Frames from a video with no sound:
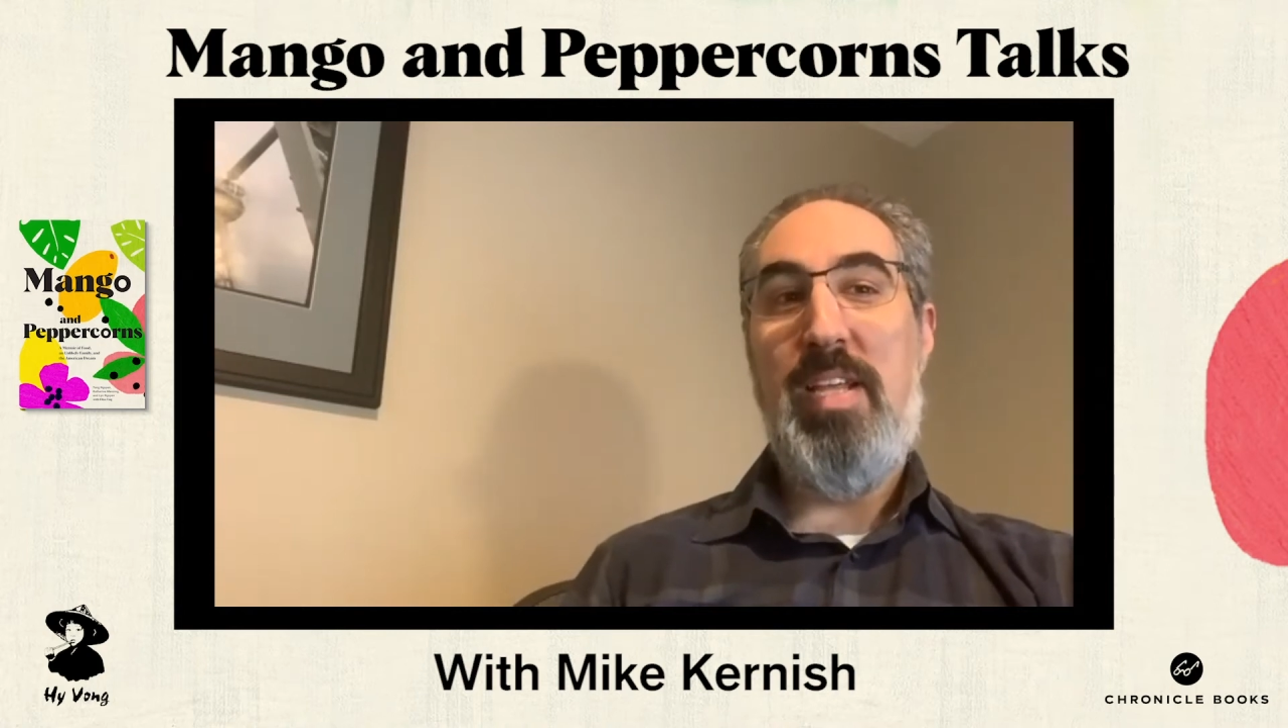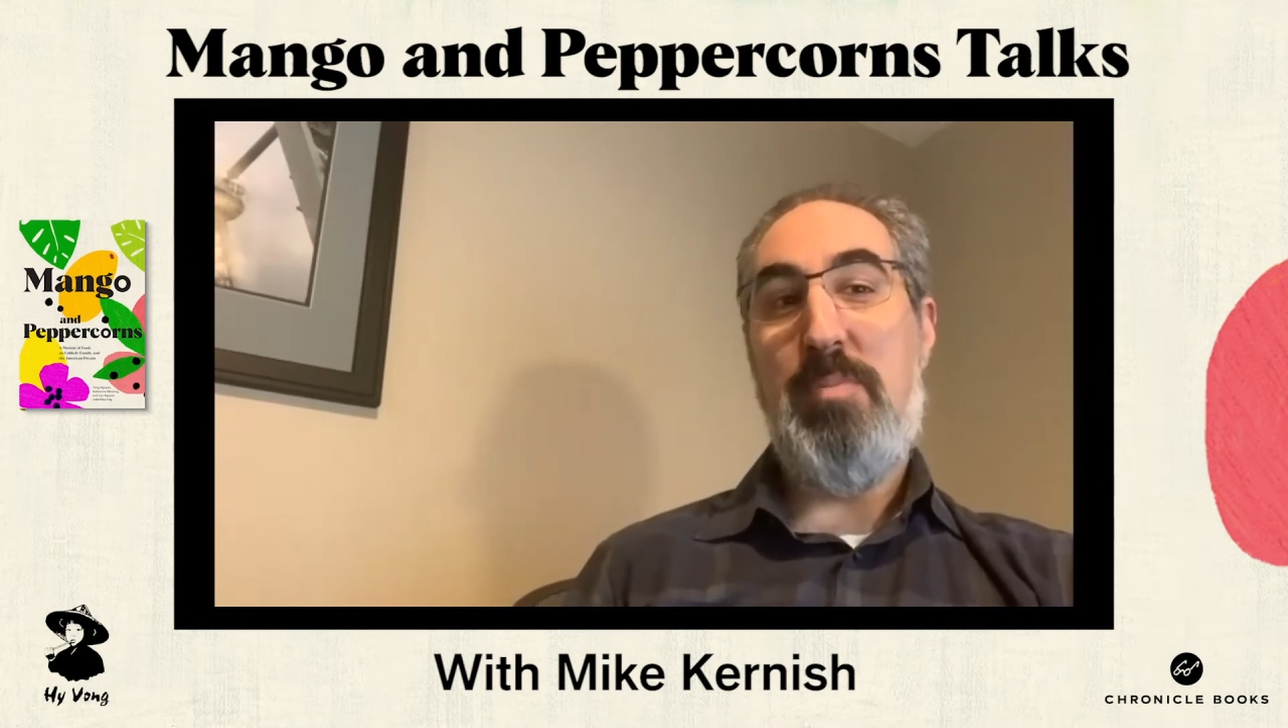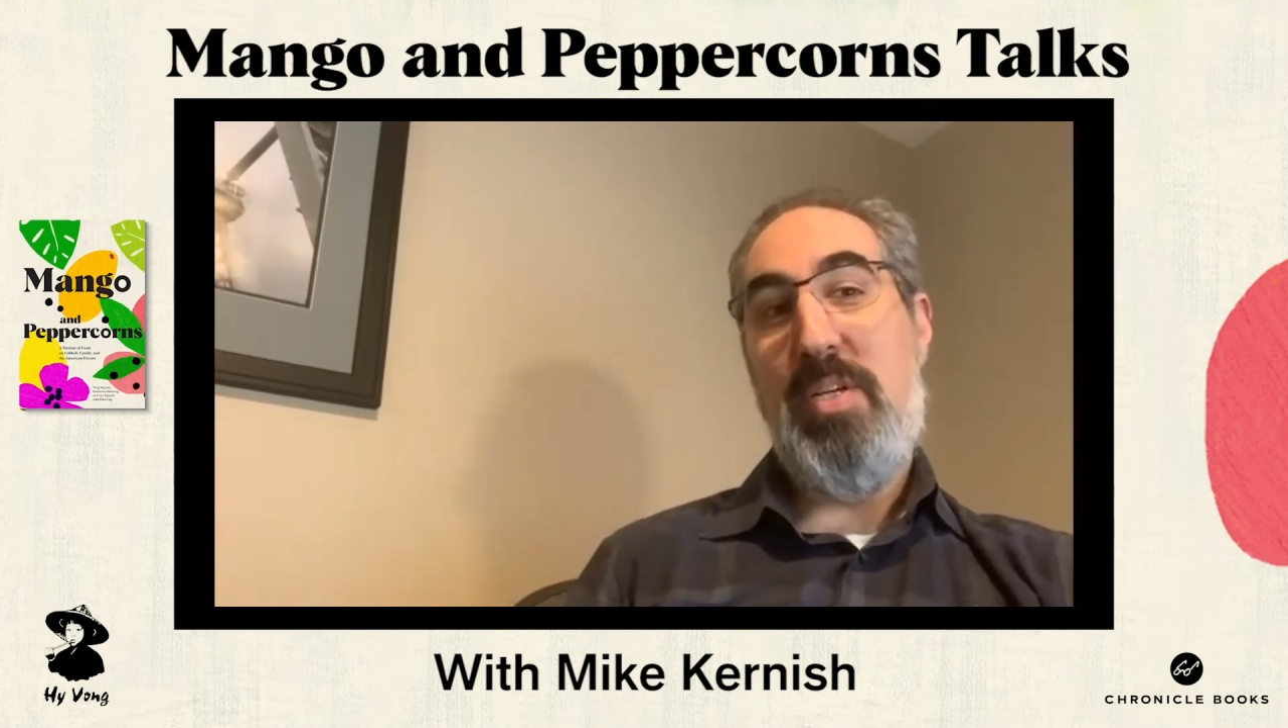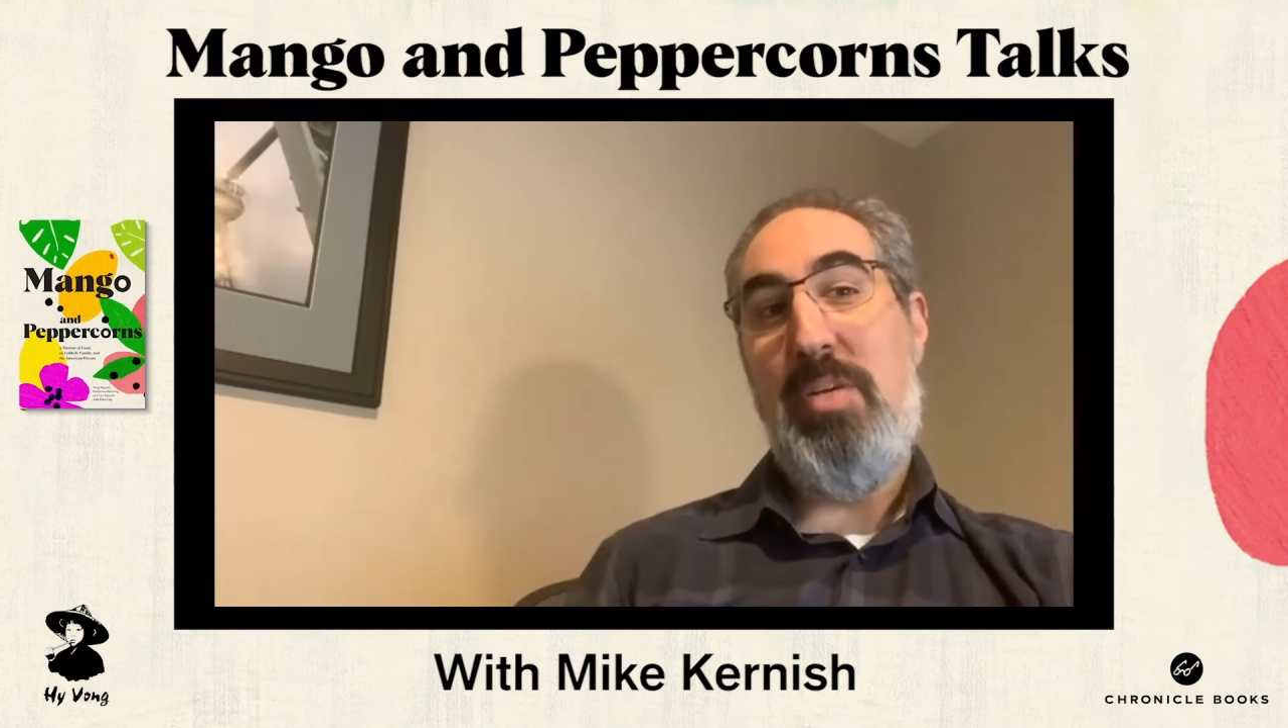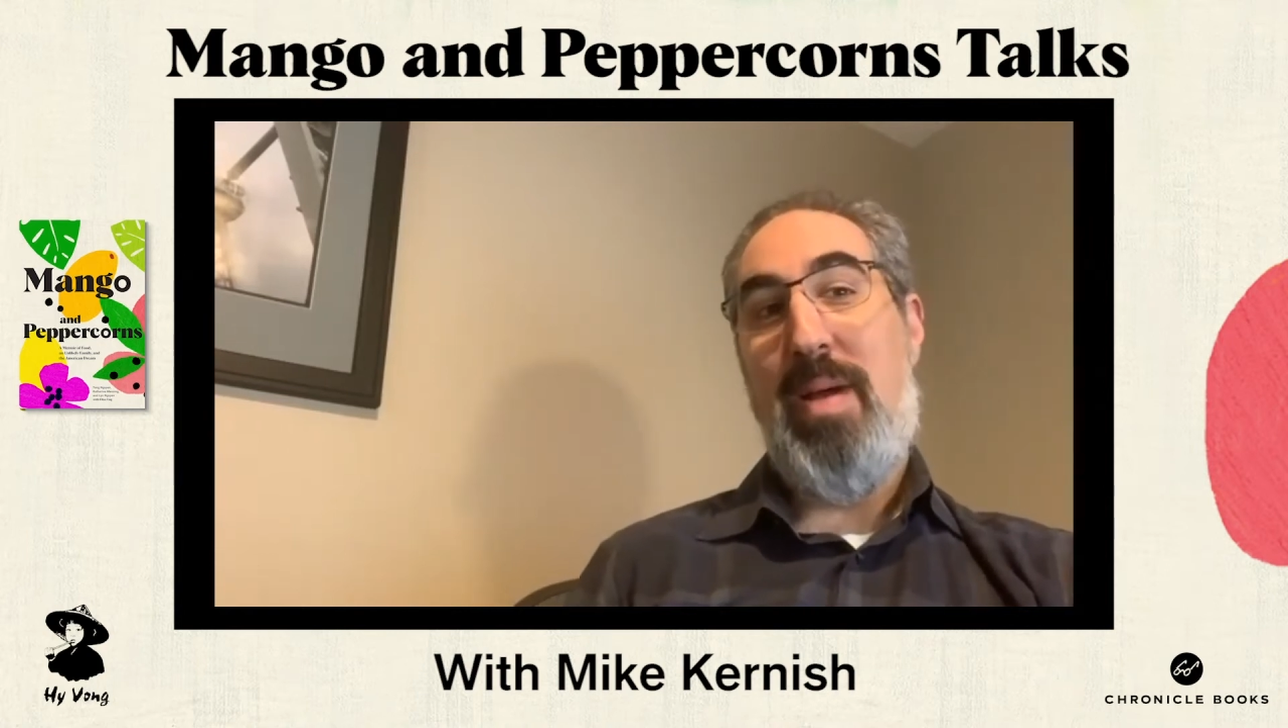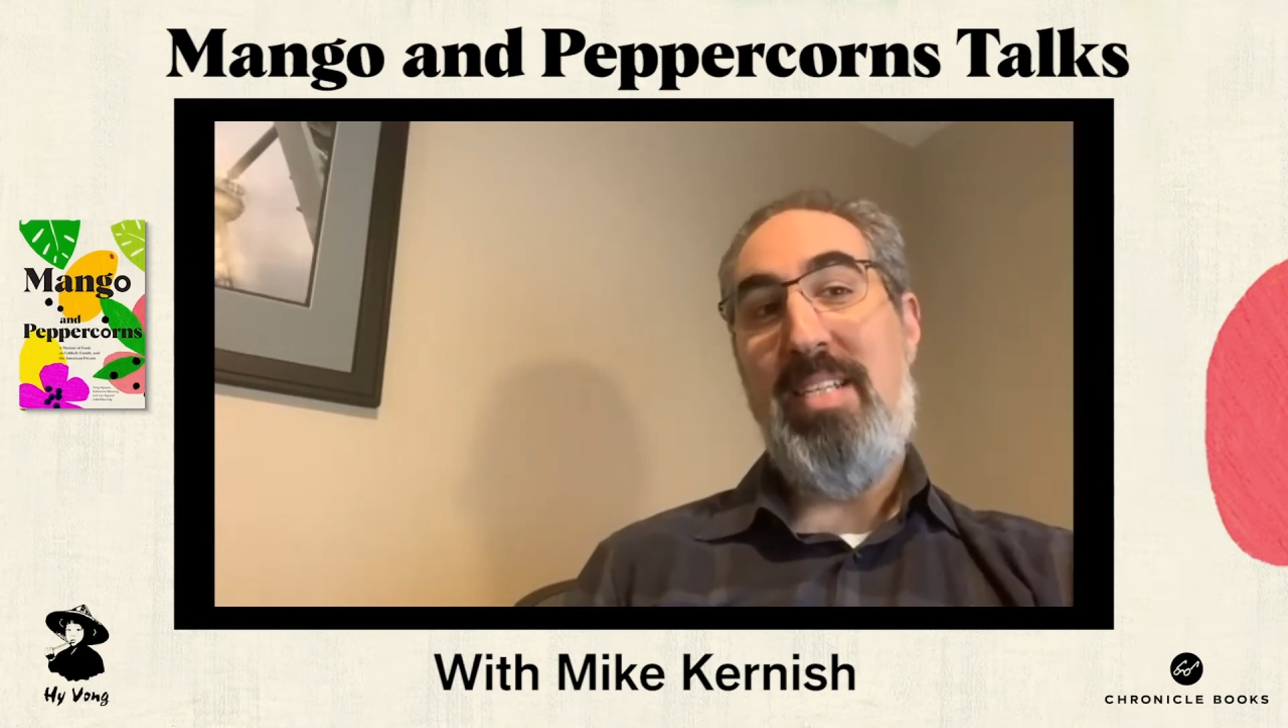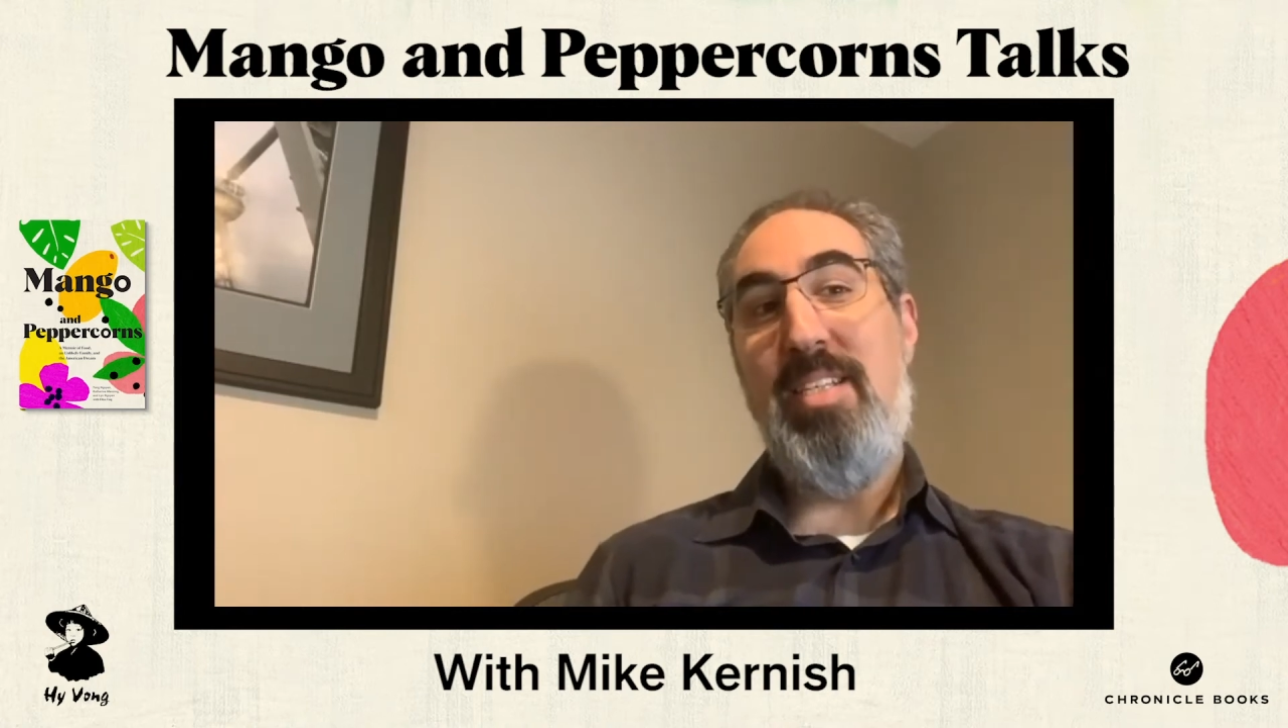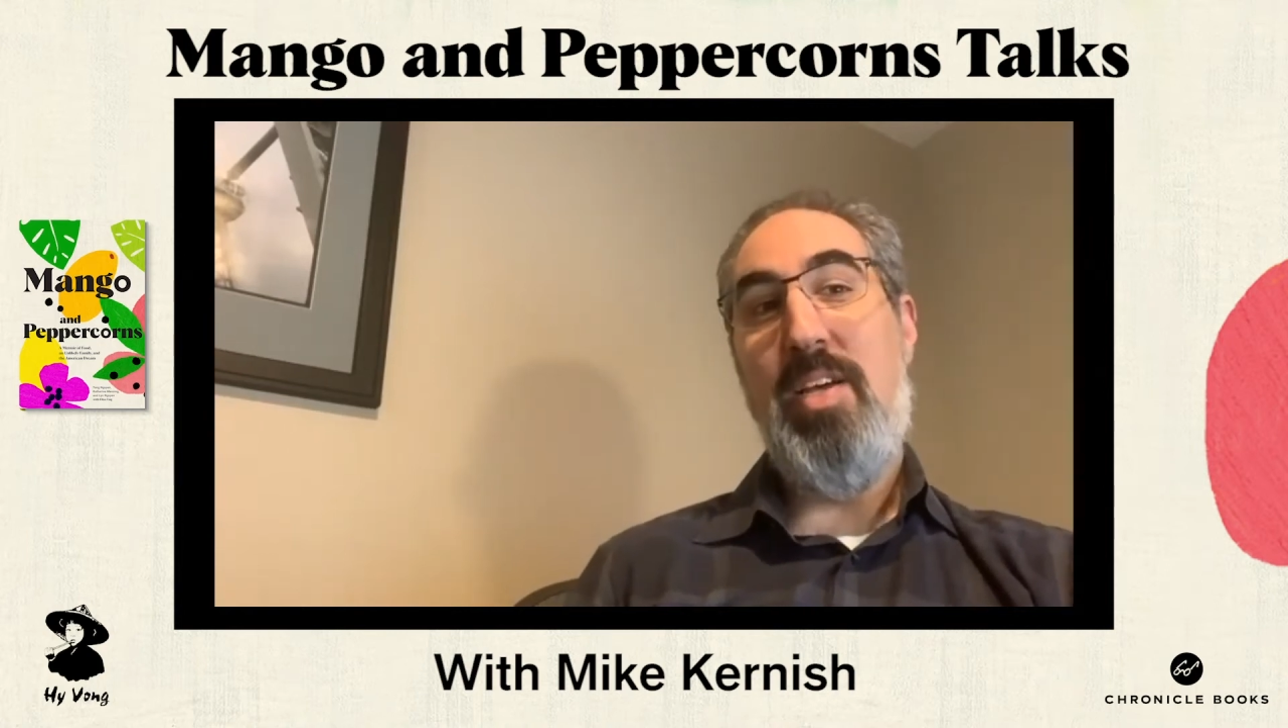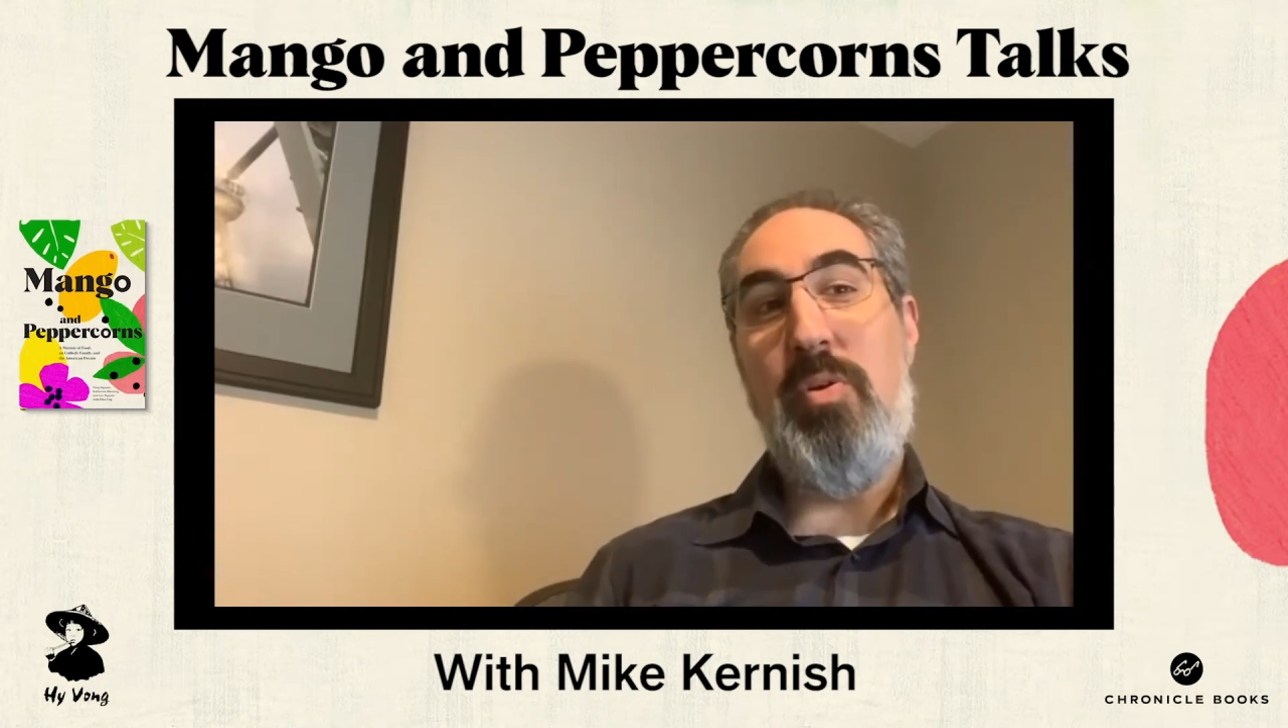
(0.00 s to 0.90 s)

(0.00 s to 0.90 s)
especially my son,